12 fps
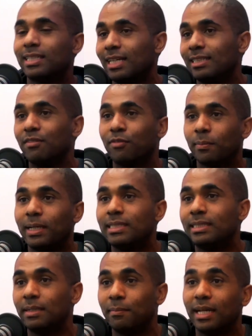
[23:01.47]
that has
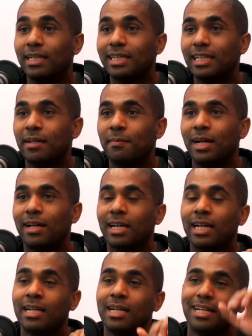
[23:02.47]
information and metadata about
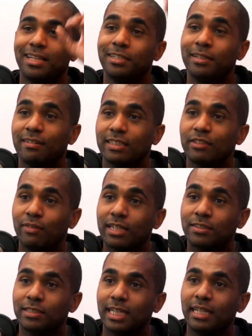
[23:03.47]
it. Then you have this
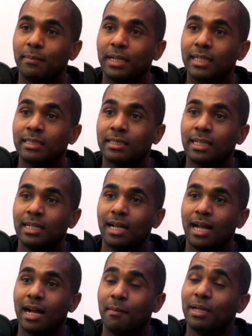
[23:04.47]
vector database
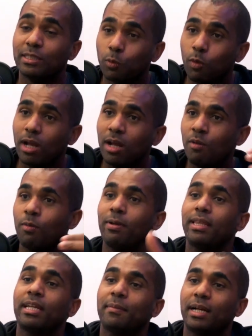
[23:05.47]
as well. When
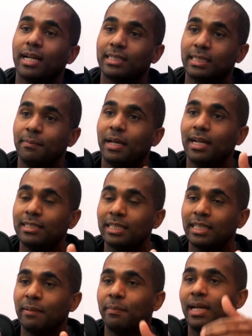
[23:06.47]
we think about actually
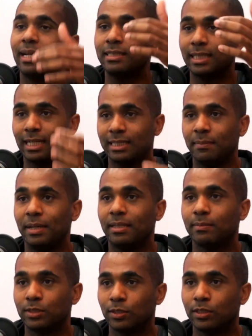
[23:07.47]
managing the embeddings to actually make
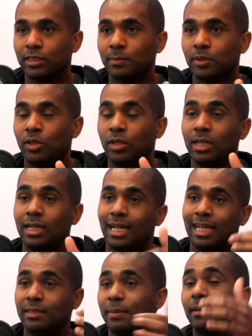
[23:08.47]
them searchable
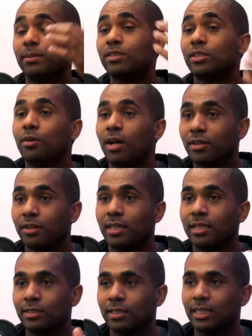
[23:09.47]
and to be able to do other
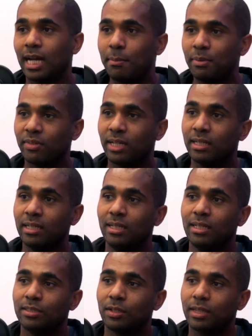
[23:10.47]
things on top of it.
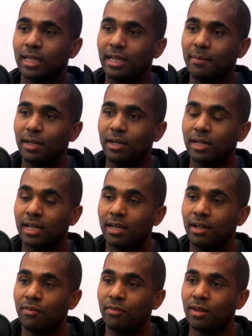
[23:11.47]
Mm-hmm. So thinking about kind
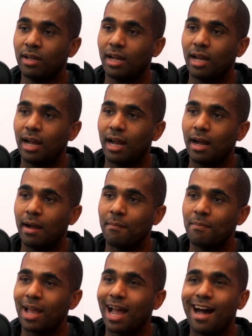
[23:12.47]
of
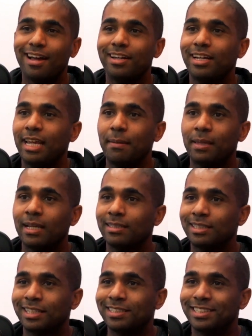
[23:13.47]
how do you keep
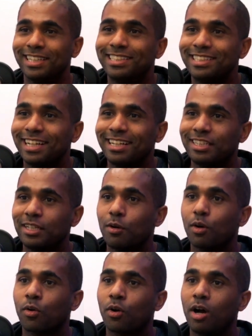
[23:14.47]
things consistent,
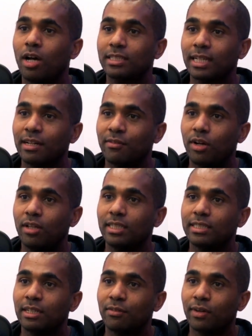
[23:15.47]
across kind of all
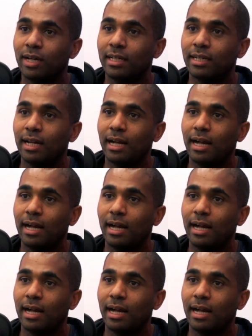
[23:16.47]
these different